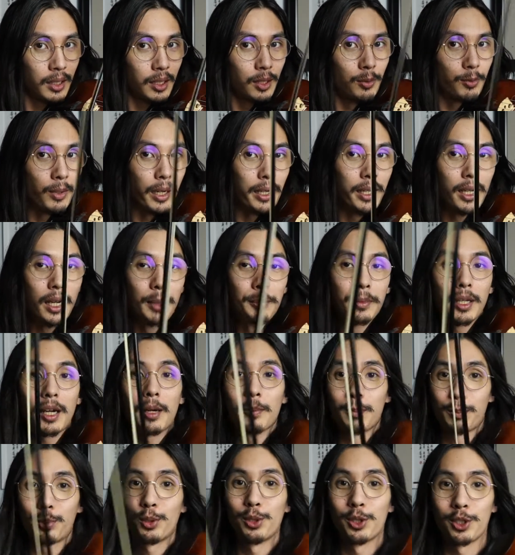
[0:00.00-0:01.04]
Right? I'm
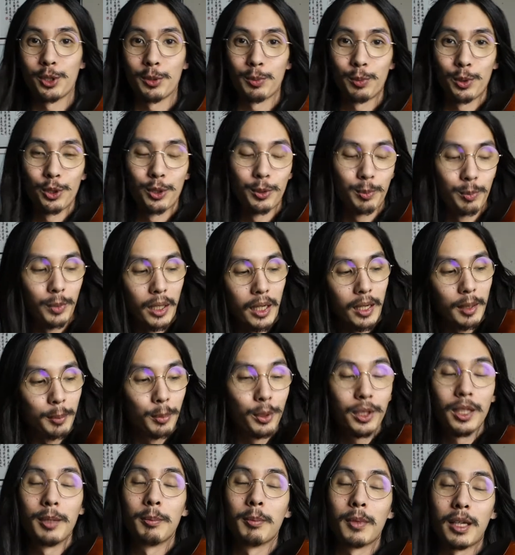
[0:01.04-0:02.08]
not
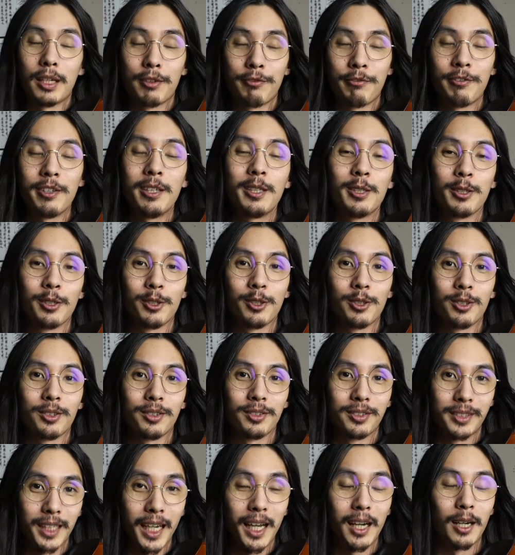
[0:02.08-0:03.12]
putting my finger
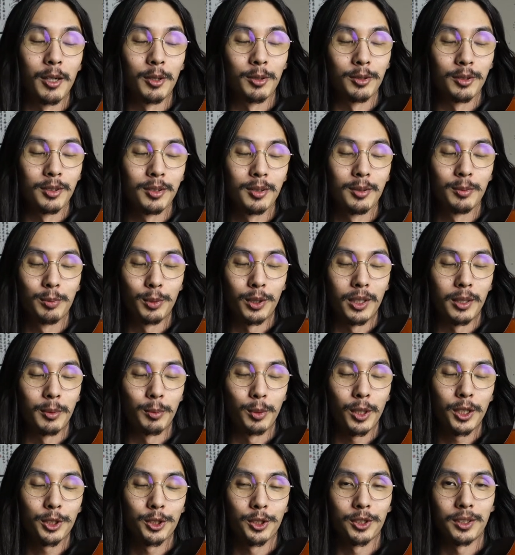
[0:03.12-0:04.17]
down, putting
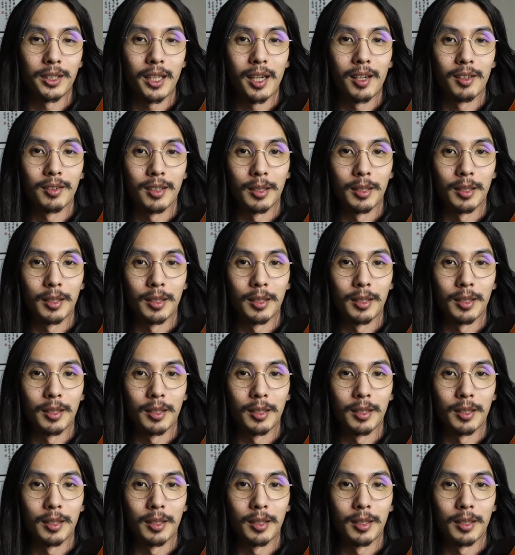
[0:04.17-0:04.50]
pressure down.